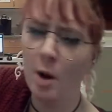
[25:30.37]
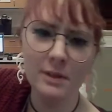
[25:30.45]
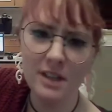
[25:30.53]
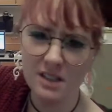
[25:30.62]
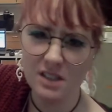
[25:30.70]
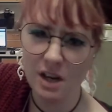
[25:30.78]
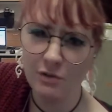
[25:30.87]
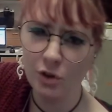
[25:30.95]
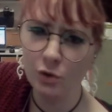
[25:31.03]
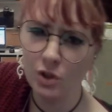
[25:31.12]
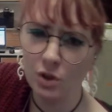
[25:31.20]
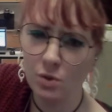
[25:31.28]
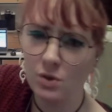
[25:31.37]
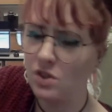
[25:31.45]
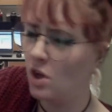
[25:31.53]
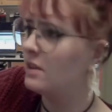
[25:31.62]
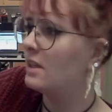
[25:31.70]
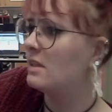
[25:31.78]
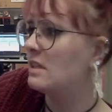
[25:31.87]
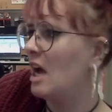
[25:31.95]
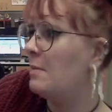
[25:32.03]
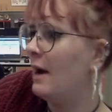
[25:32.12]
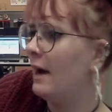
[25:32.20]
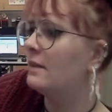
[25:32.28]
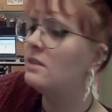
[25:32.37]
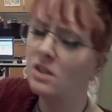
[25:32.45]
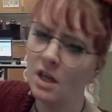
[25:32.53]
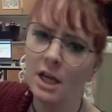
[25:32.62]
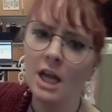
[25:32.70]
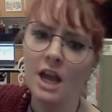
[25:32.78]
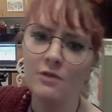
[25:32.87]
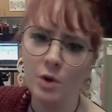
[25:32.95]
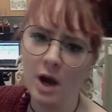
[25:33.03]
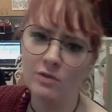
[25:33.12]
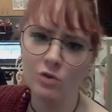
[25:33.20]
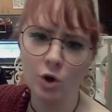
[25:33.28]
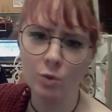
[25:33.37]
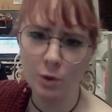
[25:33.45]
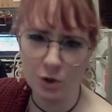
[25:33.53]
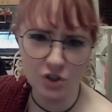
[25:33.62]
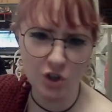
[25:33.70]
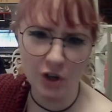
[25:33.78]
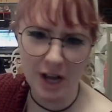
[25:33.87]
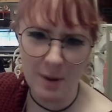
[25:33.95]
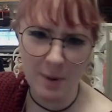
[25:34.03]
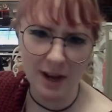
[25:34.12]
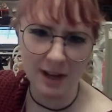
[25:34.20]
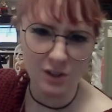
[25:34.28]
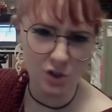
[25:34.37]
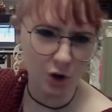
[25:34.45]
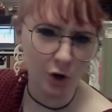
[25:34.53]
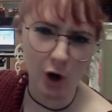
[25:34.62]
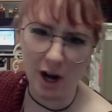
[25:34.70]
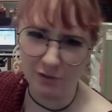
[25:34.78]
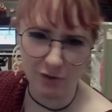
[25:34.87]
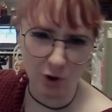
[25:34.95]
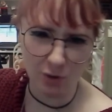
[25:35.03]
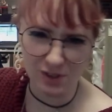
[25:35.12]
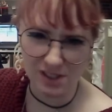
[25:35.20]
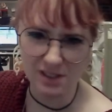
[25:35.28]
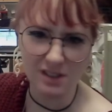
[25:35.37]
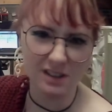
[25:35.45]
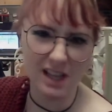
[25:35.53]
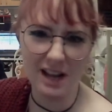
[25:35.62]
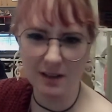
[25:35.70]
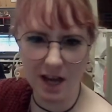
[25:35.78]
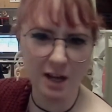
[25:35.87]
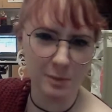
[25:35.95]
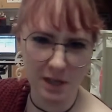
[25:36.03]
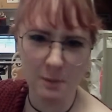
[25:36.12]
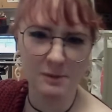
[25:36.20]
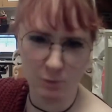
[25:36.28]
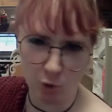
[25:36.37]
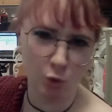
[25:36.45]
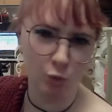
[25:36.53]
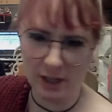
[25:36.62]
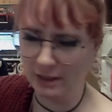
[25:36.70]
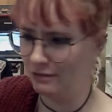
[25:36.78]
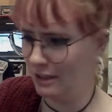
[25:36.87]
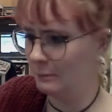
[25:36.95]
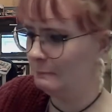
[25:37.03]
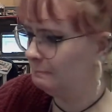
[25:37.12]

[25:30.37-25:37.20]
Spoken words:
not stuff you'll use on these iPads. If you have your own personal iPads or iPhones, then that kind of becomes more relevant.